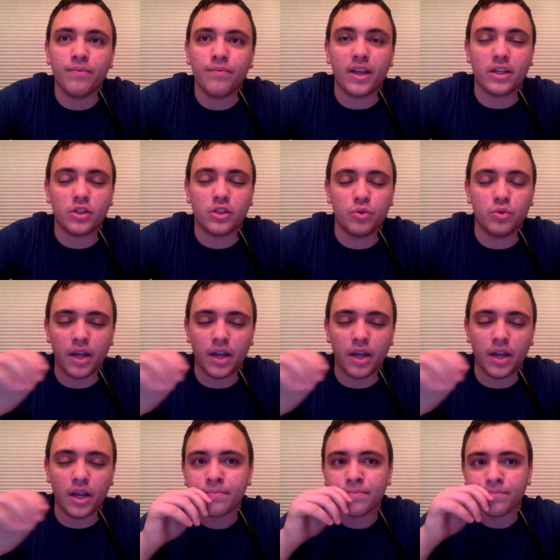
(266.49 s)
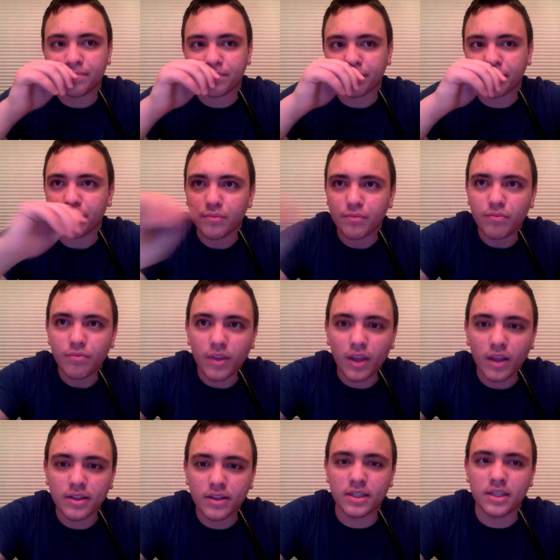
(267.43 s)
next Tuesday,
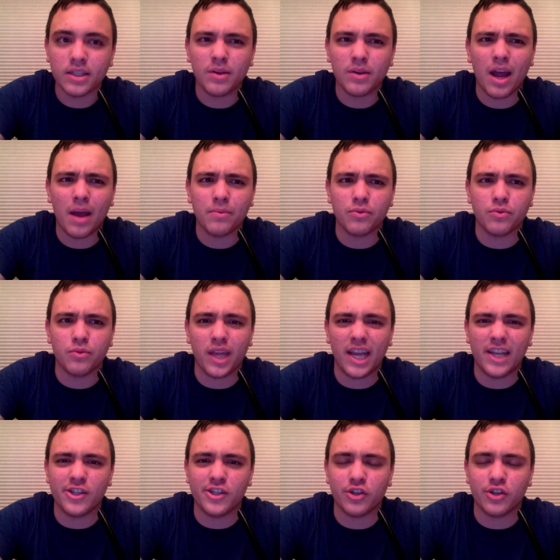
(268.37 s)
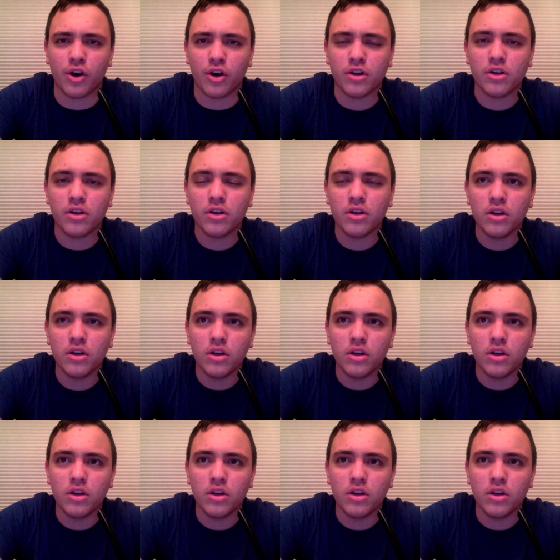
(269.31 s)
to see what happens with Agent Carter.